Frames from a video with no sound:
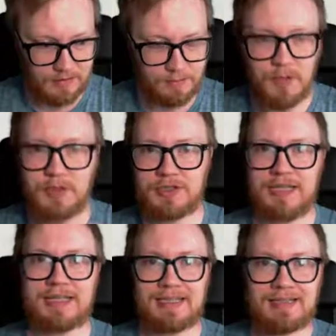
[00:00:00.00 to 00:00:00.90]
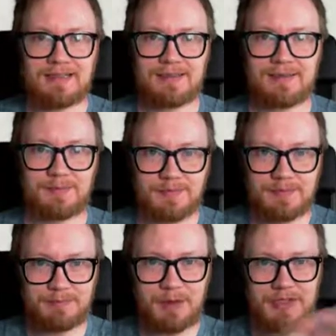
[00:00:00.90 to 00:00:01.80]
pushing
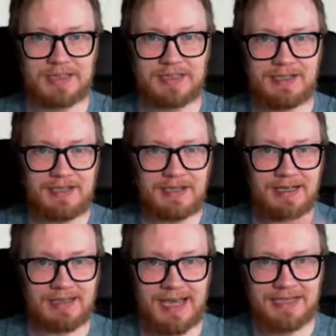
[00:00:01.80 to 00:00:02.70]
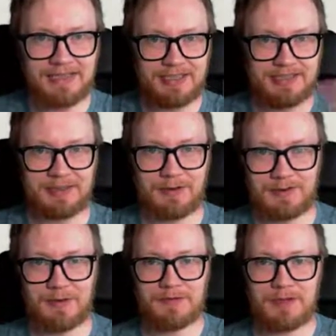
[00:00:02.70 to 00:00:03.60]
the edges
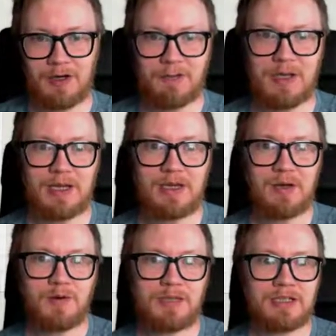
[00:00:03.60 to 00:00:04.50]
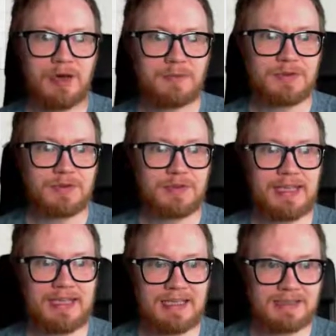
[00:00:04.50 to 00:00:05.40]
of the hobby when it comes to
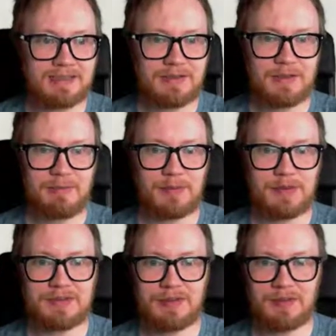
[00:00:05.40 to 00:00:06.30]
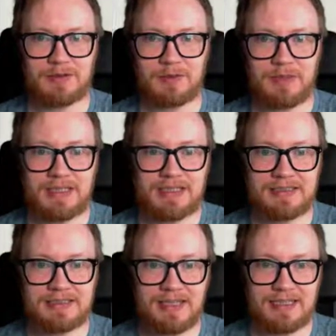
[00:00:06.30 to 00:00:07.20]
things you can put on your
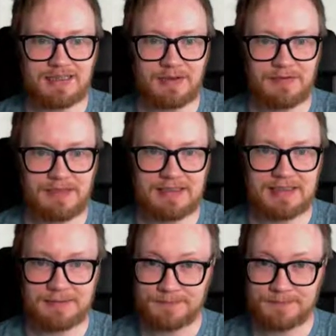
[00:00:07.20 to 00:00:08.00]
minis and stuff like that.